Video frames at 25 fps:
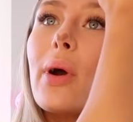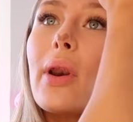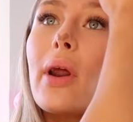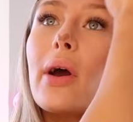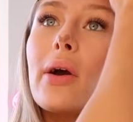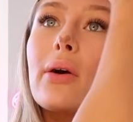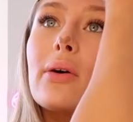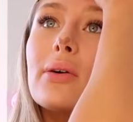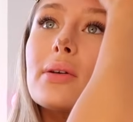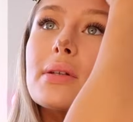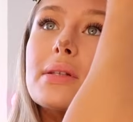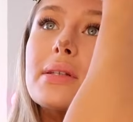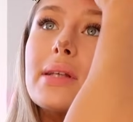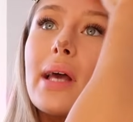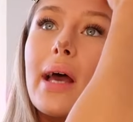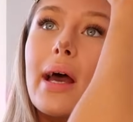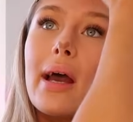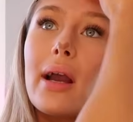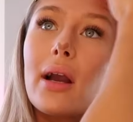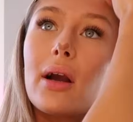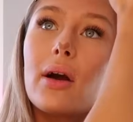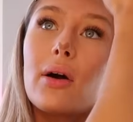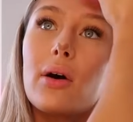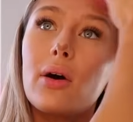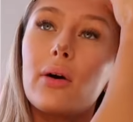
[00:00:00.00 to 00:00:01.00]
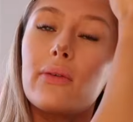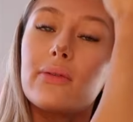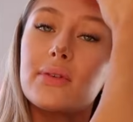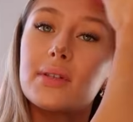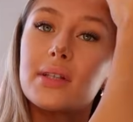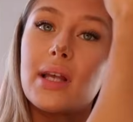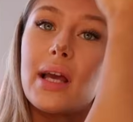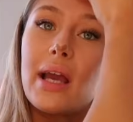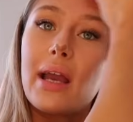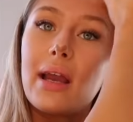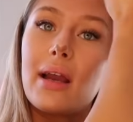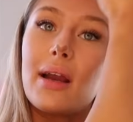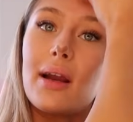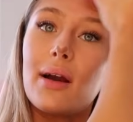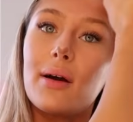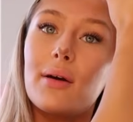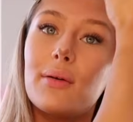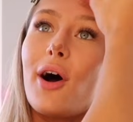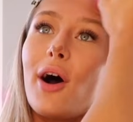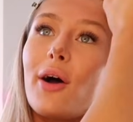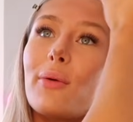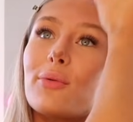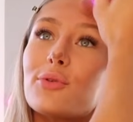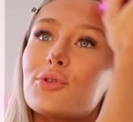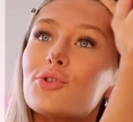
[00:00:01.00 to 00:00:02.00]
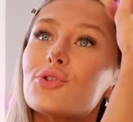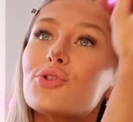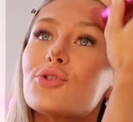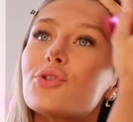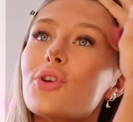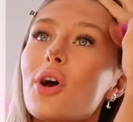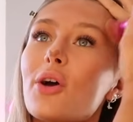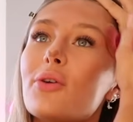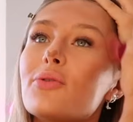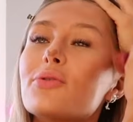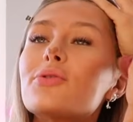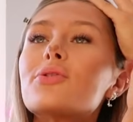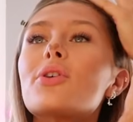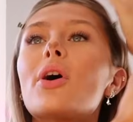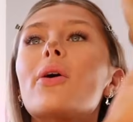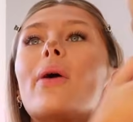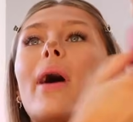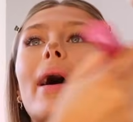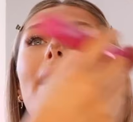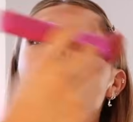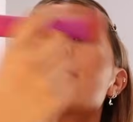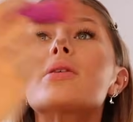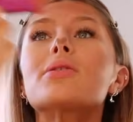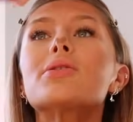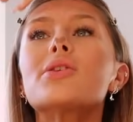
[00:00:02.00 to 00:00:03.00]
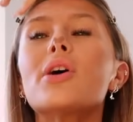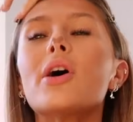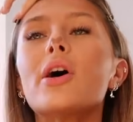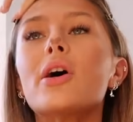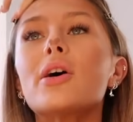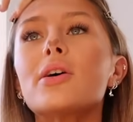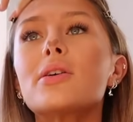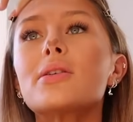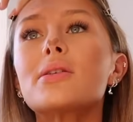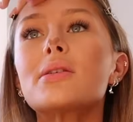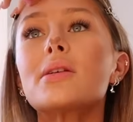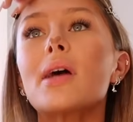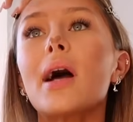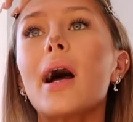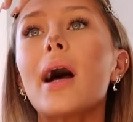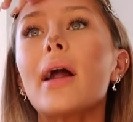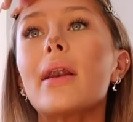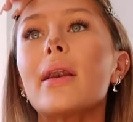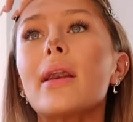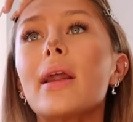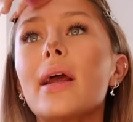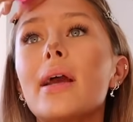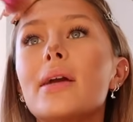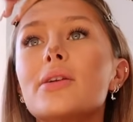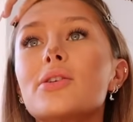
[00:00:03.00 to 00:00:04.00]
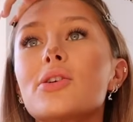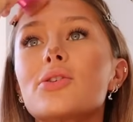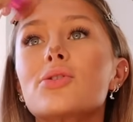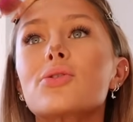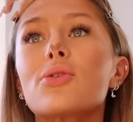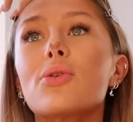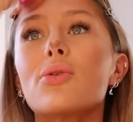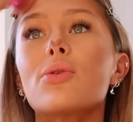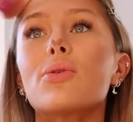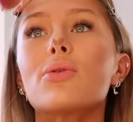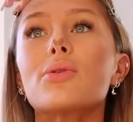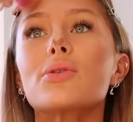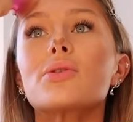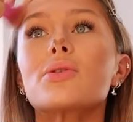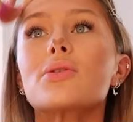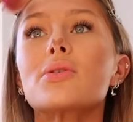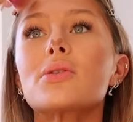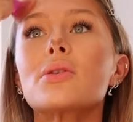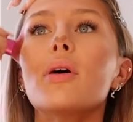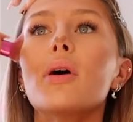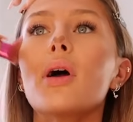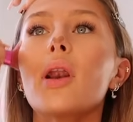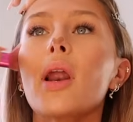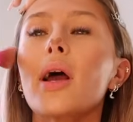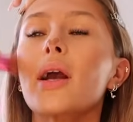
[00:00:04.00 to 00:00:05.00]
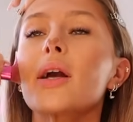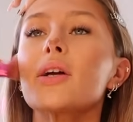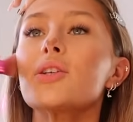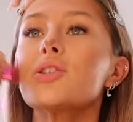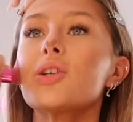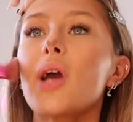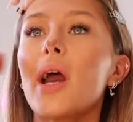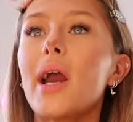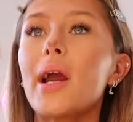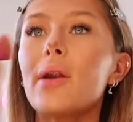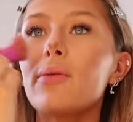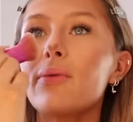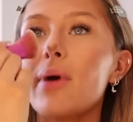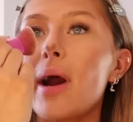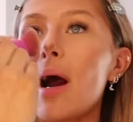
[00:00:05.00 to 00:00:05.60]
when I got sick, obviously I was so anxious, and it just caused like a chain